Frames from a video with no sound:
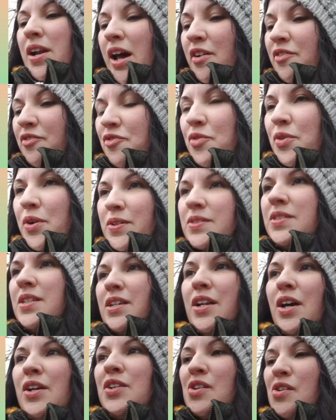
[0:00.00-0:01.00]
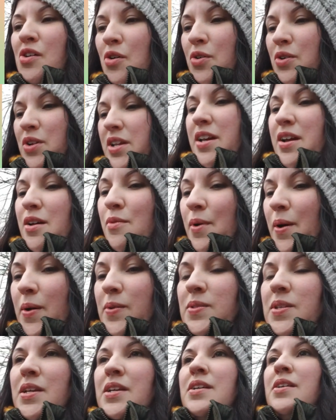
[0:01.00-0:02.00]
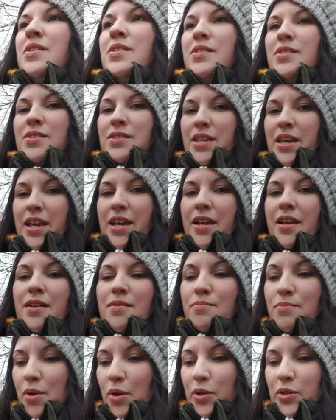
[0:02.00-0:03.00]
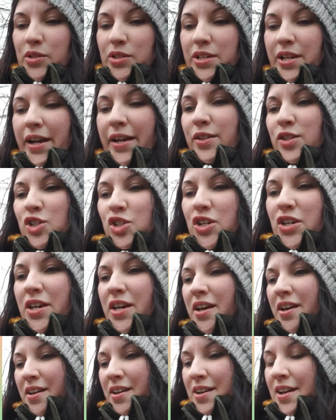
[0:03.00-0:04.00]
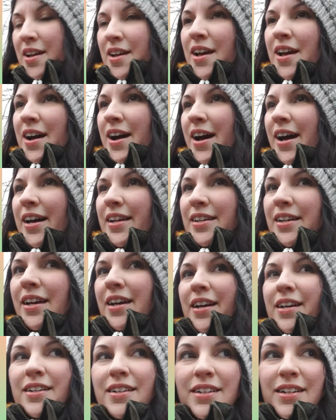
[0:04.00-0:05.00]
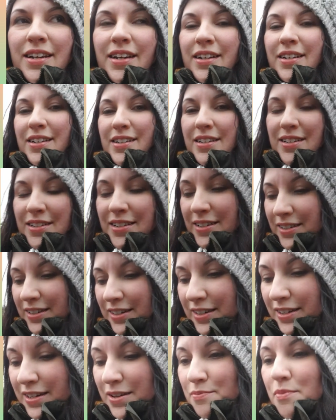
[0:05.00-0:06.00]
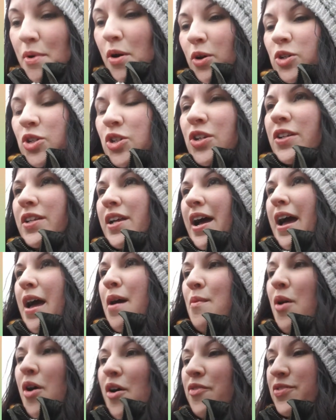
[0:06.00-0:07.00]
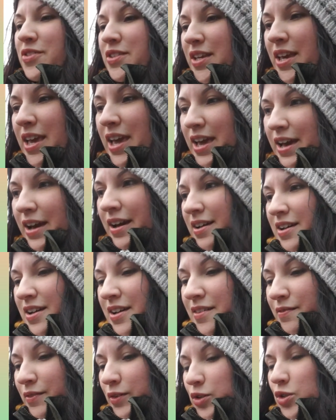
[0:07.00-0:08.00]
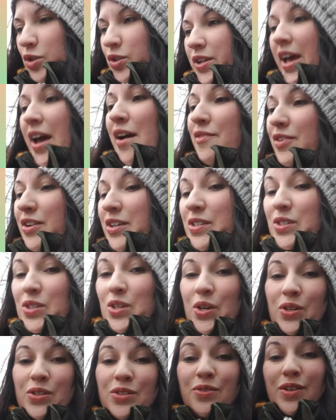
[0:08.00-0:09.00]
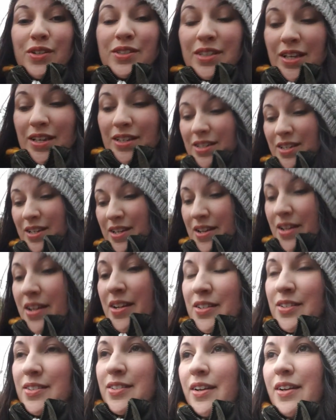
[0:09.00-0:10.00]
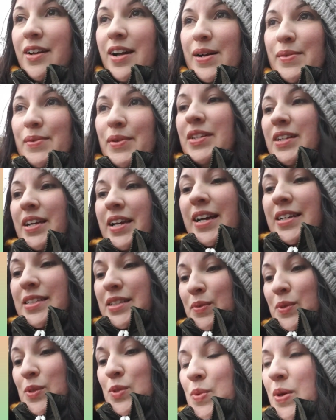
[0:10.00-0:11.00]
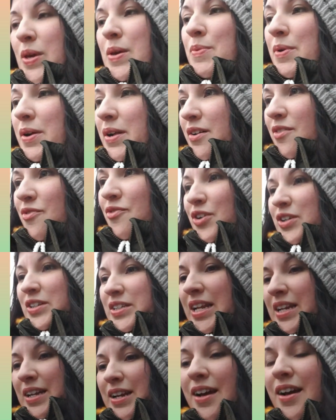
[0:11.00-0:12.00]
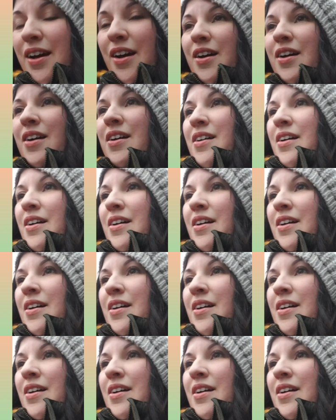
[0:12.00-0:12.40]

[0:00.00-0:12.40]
loved ones, and not only around the most touchy and emotional time of the year. We should have an excuse for this. So coming together with people for dinner,